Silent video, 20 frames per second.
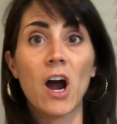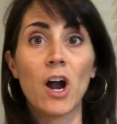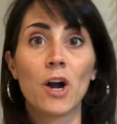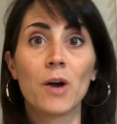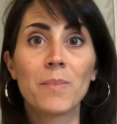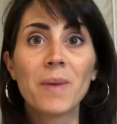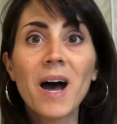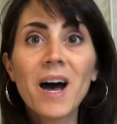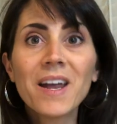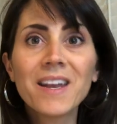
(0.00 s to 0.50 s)

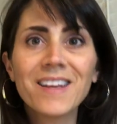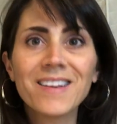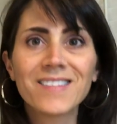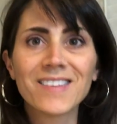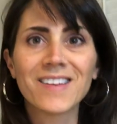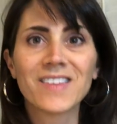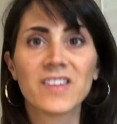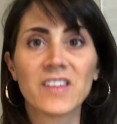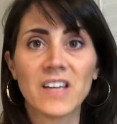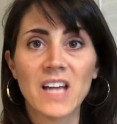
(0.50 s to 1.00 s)
our bodies,
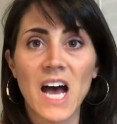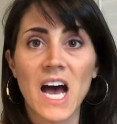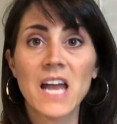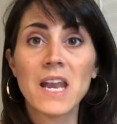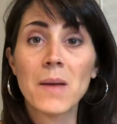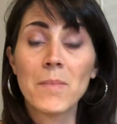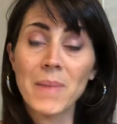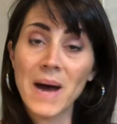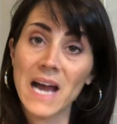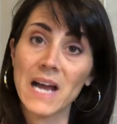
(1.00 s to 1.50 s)
it's
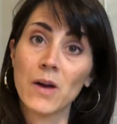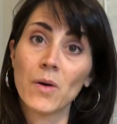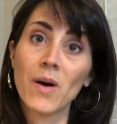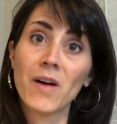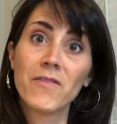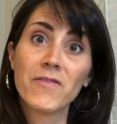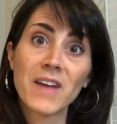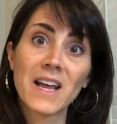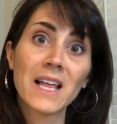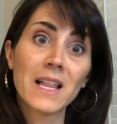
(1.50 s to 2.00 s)
not
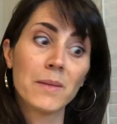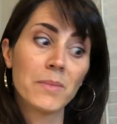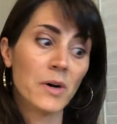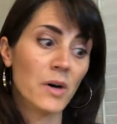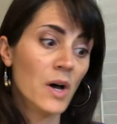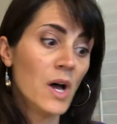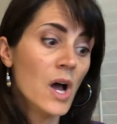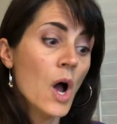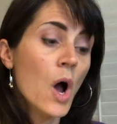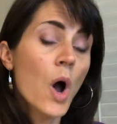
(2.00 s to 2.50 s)

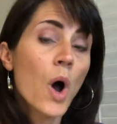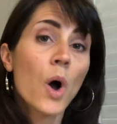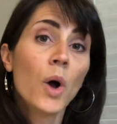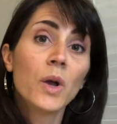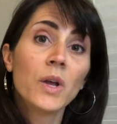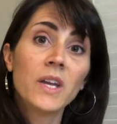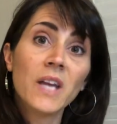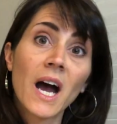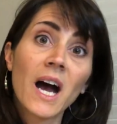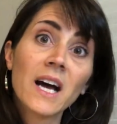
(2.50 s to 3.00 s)
bioavailable.
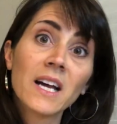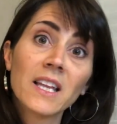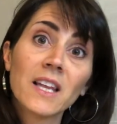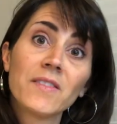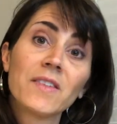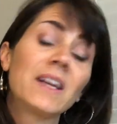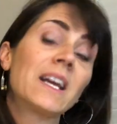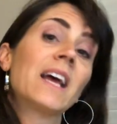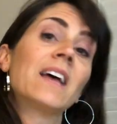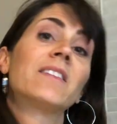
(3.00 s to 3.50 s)
Young
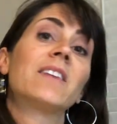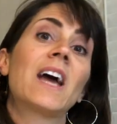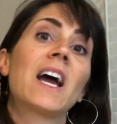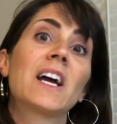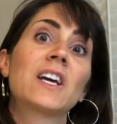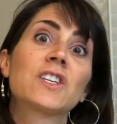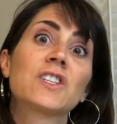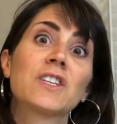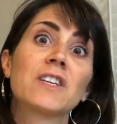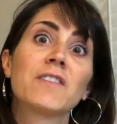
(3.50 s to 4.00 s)
Living has
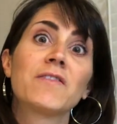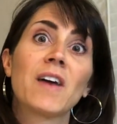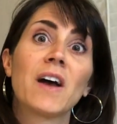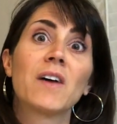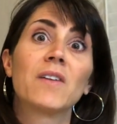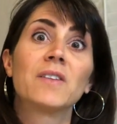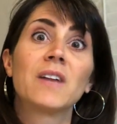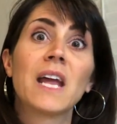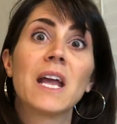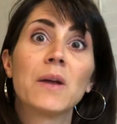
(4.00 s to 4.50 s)
actually
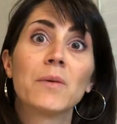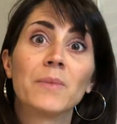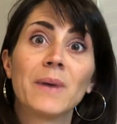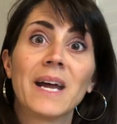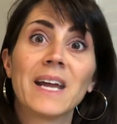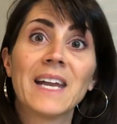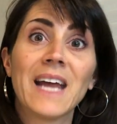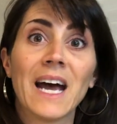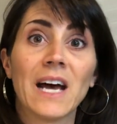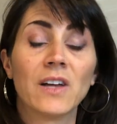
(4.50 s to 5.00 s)
found a
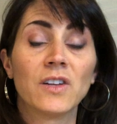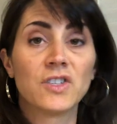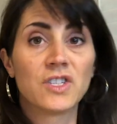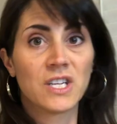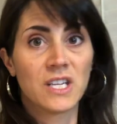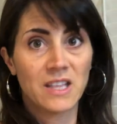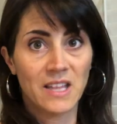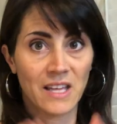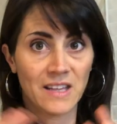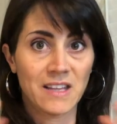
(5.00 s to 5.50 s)
red
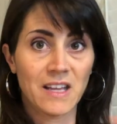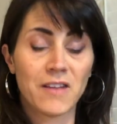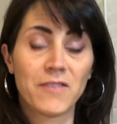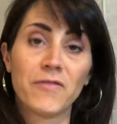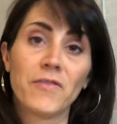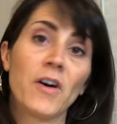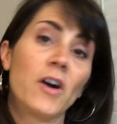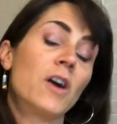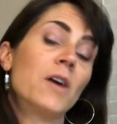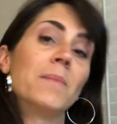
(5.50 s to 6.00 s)
algae that they
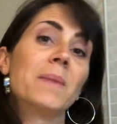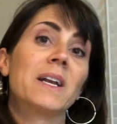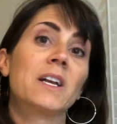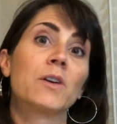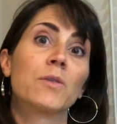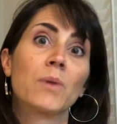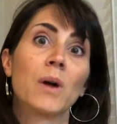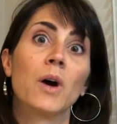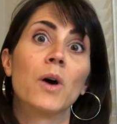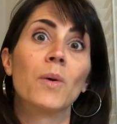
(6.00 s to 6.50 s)
farm and
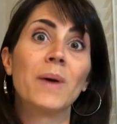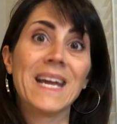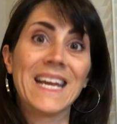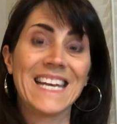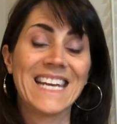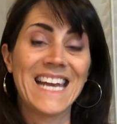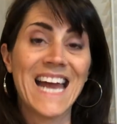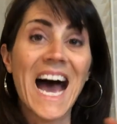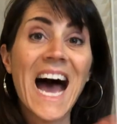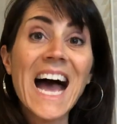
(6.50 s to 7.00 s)
grow
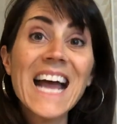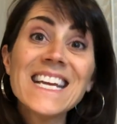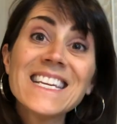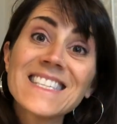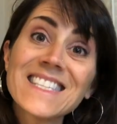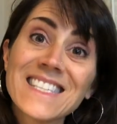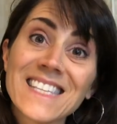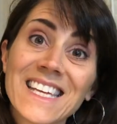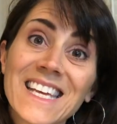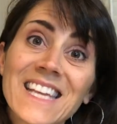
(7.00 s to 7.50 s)
in
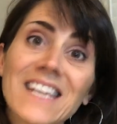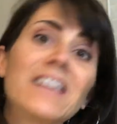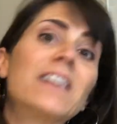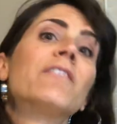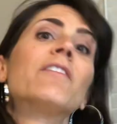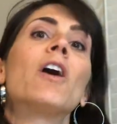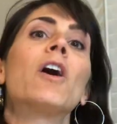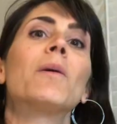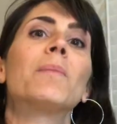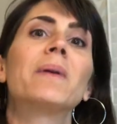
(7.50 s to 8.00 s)
Iceland,
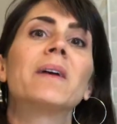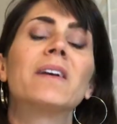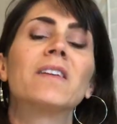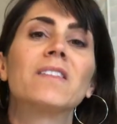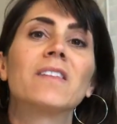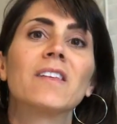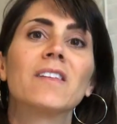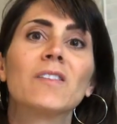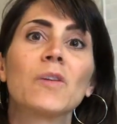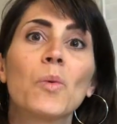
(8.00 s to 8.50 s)
of all
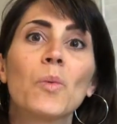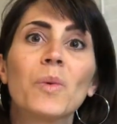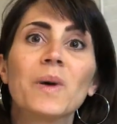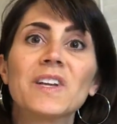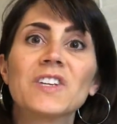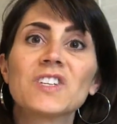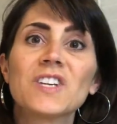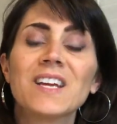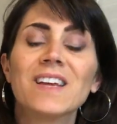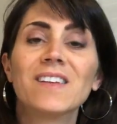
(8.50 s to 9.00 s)
places,
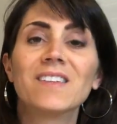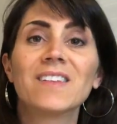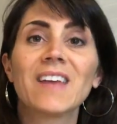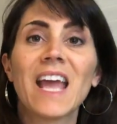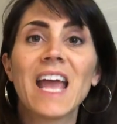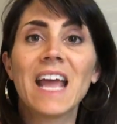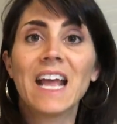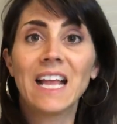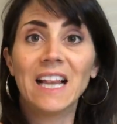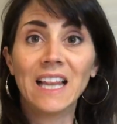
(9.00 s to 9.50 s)
which is
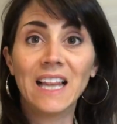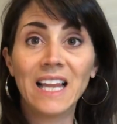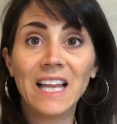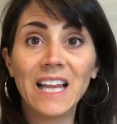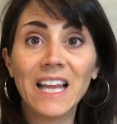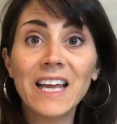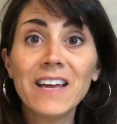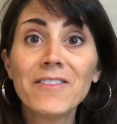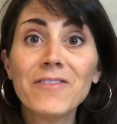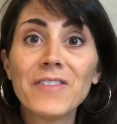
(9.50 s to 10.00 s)
a
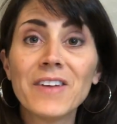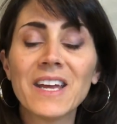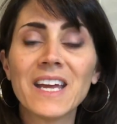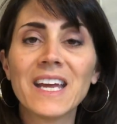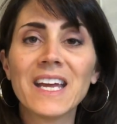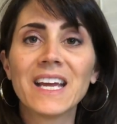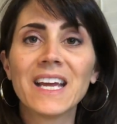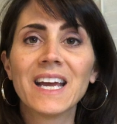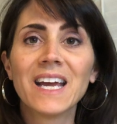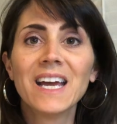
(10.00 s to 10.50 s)

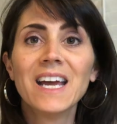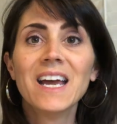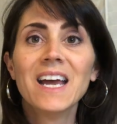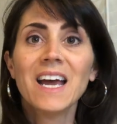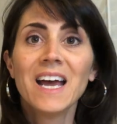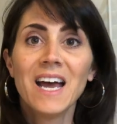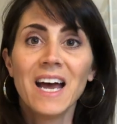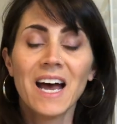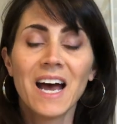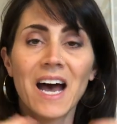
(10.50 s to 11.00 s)
living.
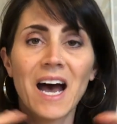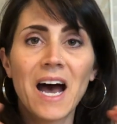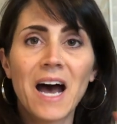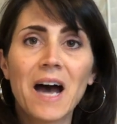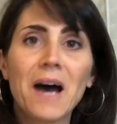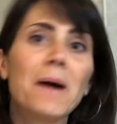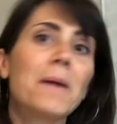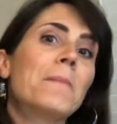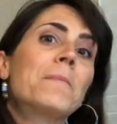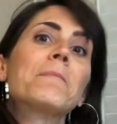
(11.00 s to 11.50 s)

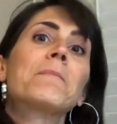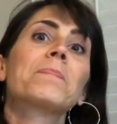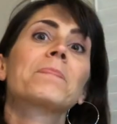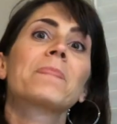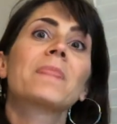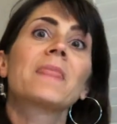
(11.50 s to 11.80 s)
Um,